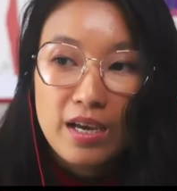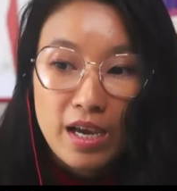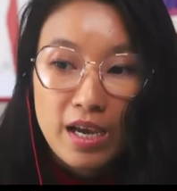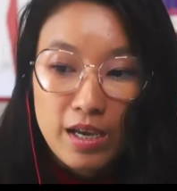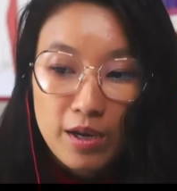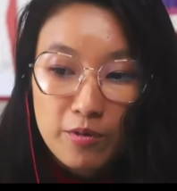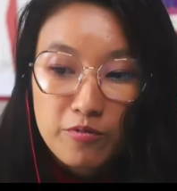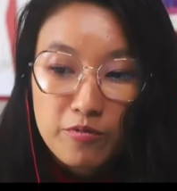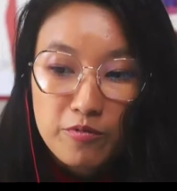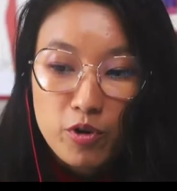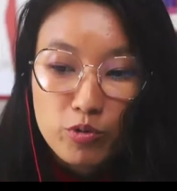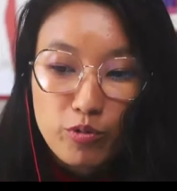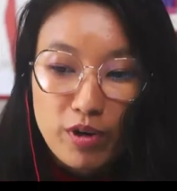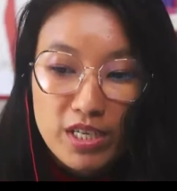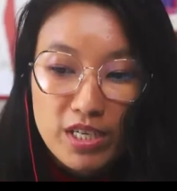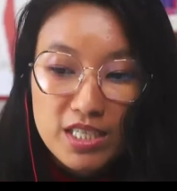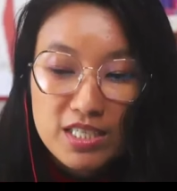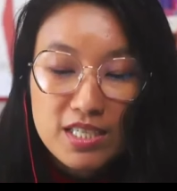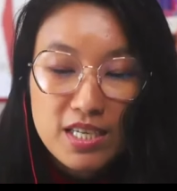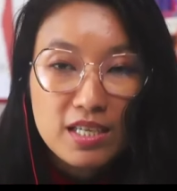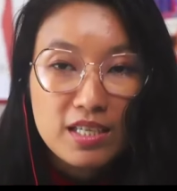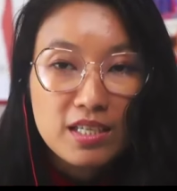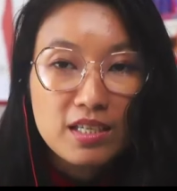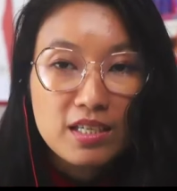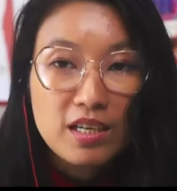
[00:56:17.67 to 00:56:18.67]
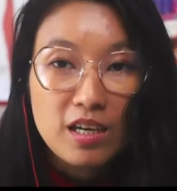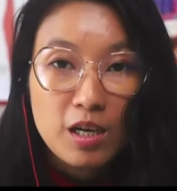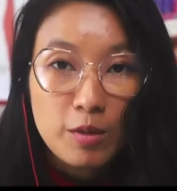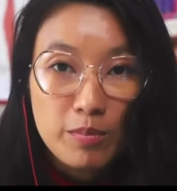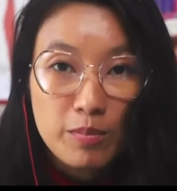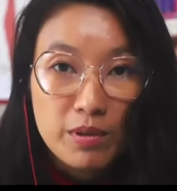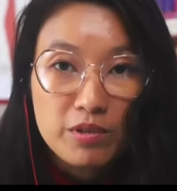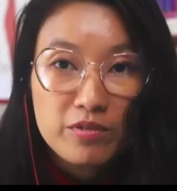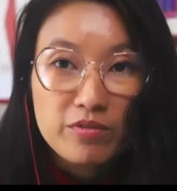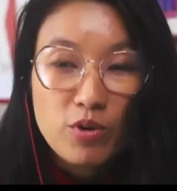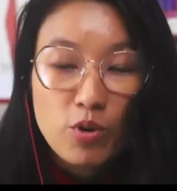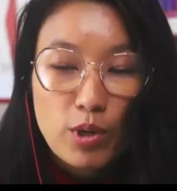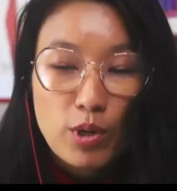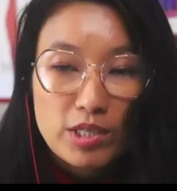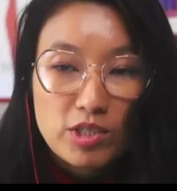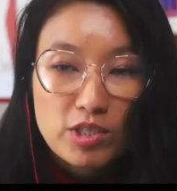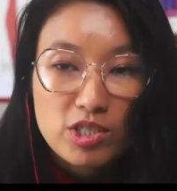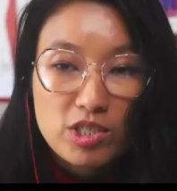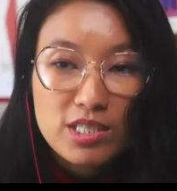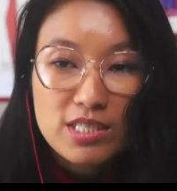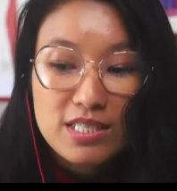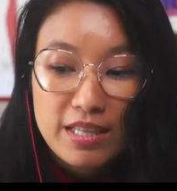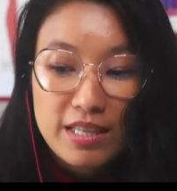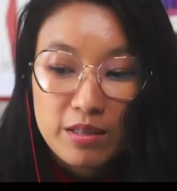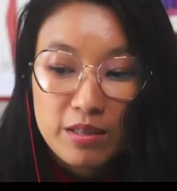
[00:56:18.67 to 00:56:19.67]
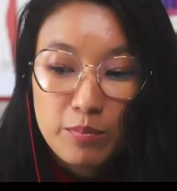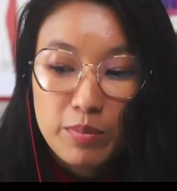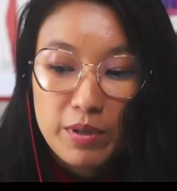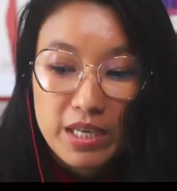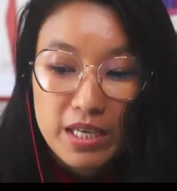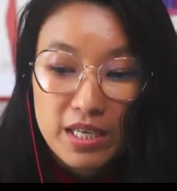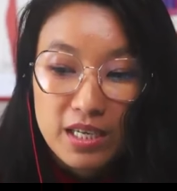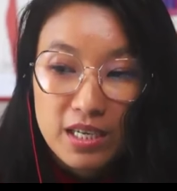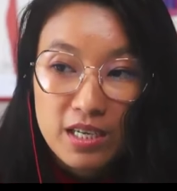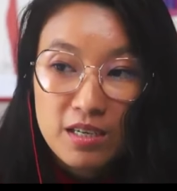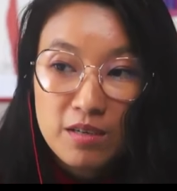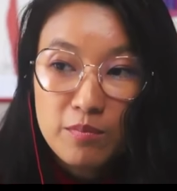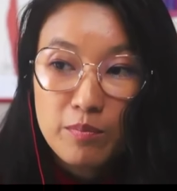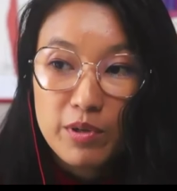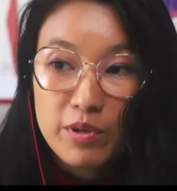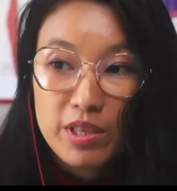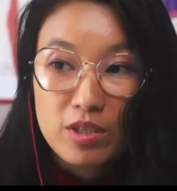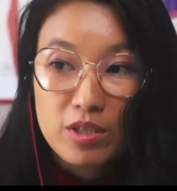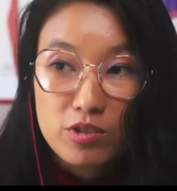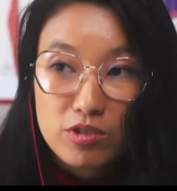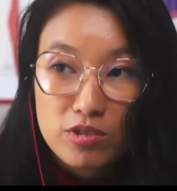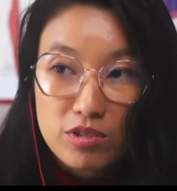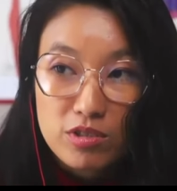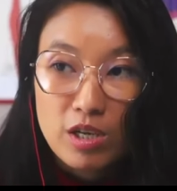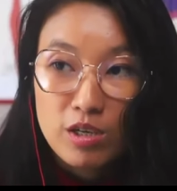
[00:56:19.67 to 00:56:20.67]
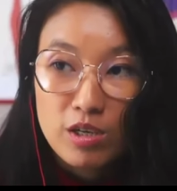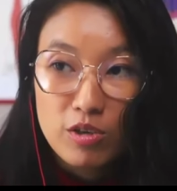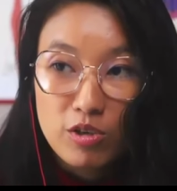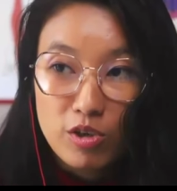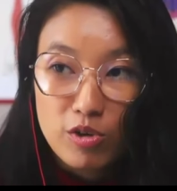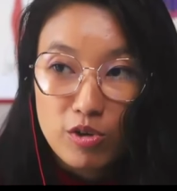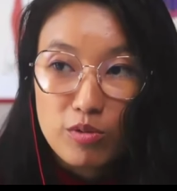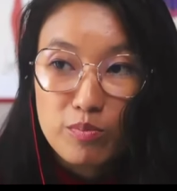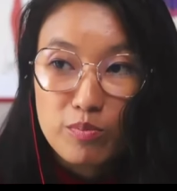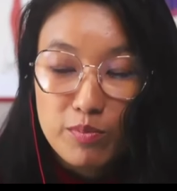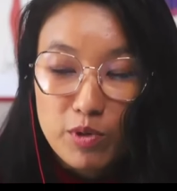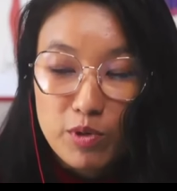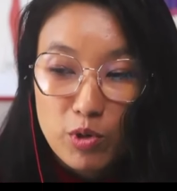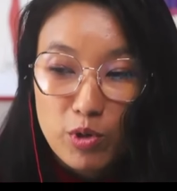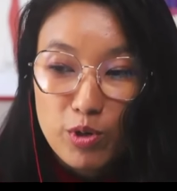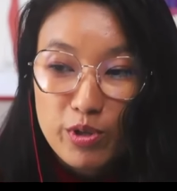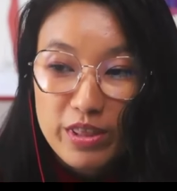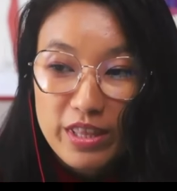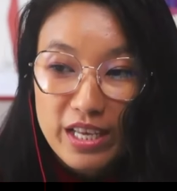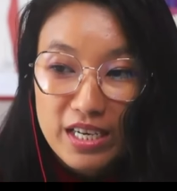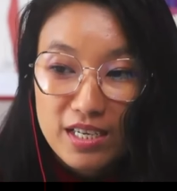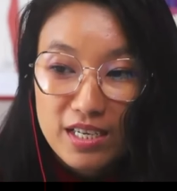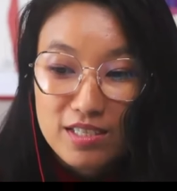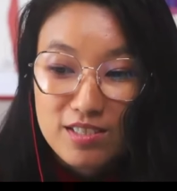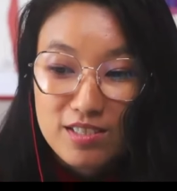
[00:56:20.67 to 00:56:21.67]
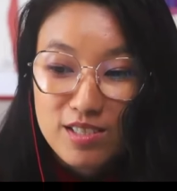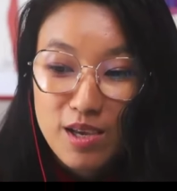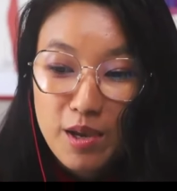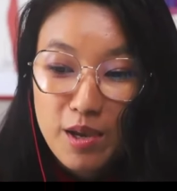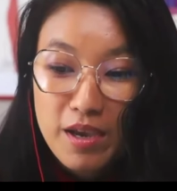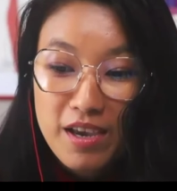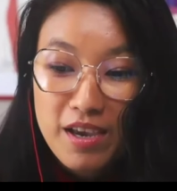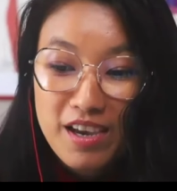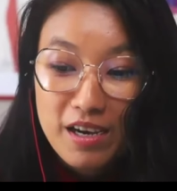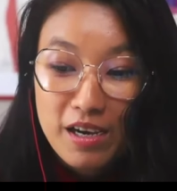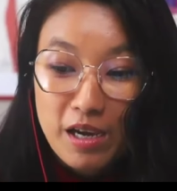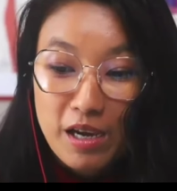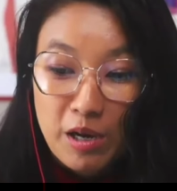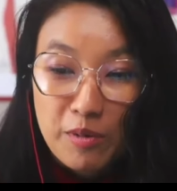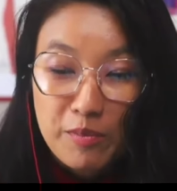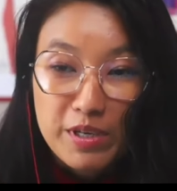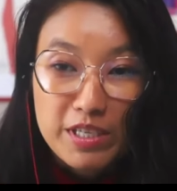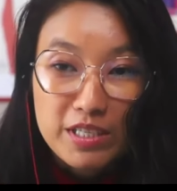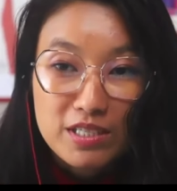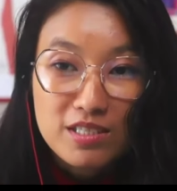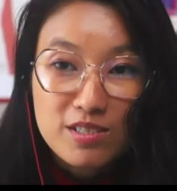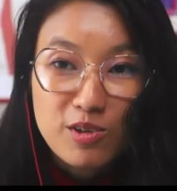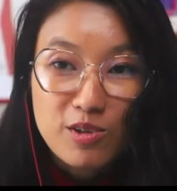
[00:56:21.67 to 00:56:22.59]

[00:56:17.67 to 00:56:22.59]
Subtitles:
I've already taken a couple of questions at the beginning, but there's a lot more that has come in.